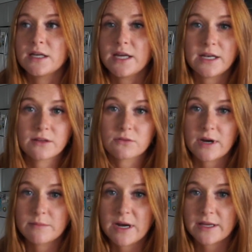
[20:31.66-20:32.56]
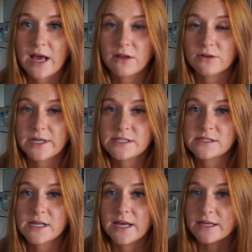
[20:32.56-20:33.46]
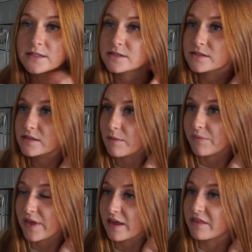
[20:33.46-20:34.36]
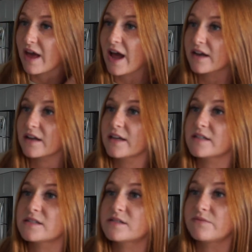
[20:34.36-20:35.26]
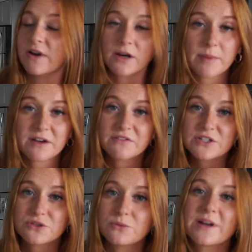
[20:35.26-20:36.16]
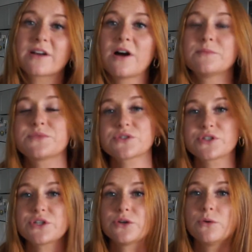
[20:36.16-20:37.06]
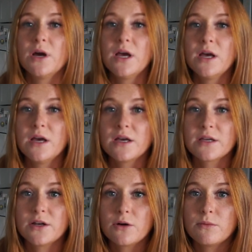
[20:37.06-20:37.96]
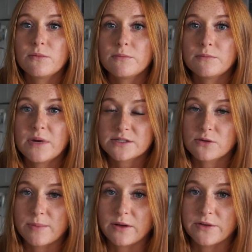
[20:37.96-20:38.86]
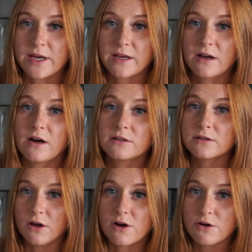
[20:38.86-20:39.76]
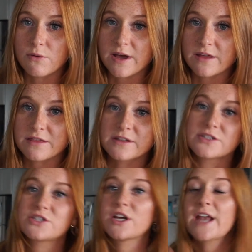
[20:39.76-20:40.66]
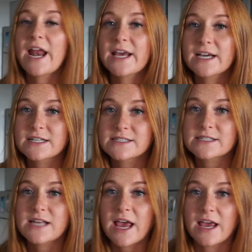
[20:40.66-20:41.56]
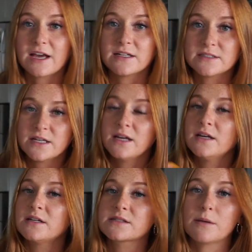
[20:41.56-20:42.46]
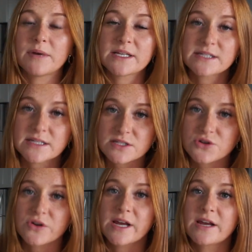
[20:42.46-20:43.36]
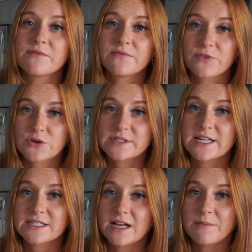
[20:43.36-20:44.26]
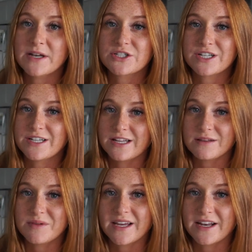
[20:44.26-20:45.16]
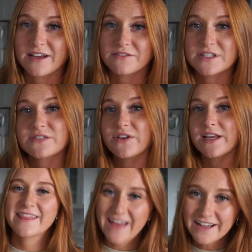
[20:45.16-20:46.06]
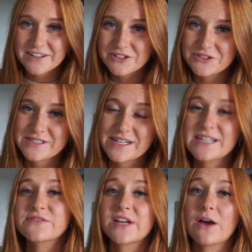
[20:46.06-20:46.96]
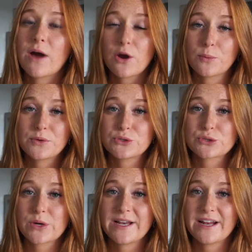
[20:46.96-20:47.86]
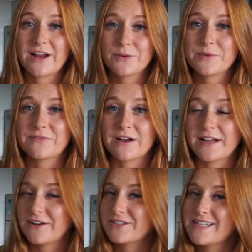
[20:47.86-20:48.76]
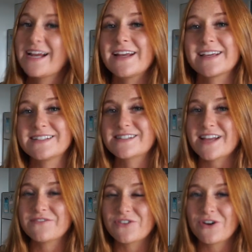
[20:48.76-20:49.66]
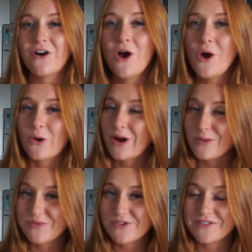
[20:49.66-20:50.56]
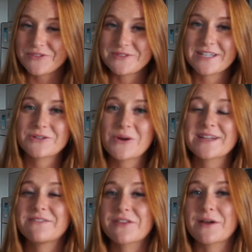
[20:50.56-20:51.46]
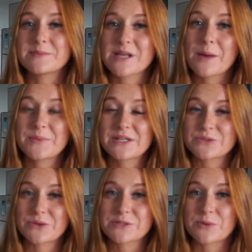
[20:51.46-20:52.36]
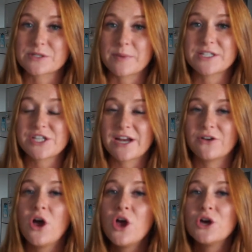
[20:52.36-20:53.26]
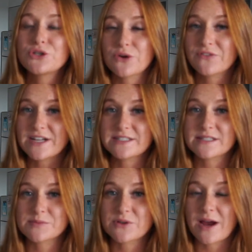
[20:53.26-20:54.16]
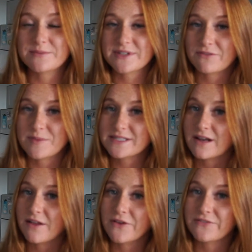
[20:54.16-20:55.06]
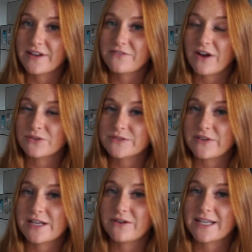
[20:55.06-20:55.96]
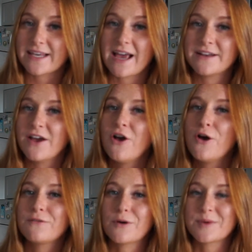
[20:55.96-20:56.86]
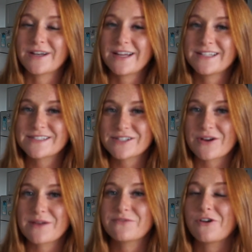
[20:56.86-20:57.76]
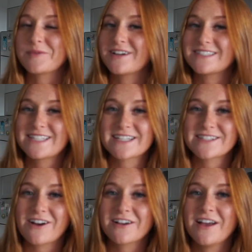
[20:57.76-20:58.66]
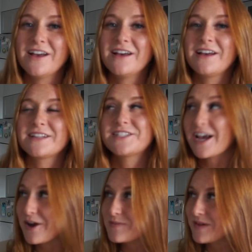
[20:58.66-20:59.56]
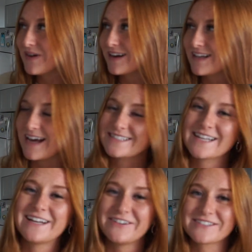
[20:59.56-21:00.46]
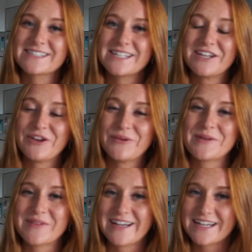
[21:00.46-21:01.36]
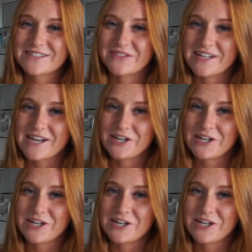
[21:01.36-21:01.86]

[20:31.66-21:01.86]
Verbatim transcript: eating the right amount of calories is something that is very beneficial when it comes to, you know, muscle building, along with genetics and somebody's history, those things that I mentioned in the beginning of this video. That concludes today's video. I hope you enjoyed it. I hope you found it entertaining, insightful, or helpful. If you did, go and give it a thumbs up because it really supports my channel. Don't forget to subscribe so you never miss another Fitty Freckles video again. Follow me on Instagram, follow me on TikTok, check out my podcast, and I will see you in my next video.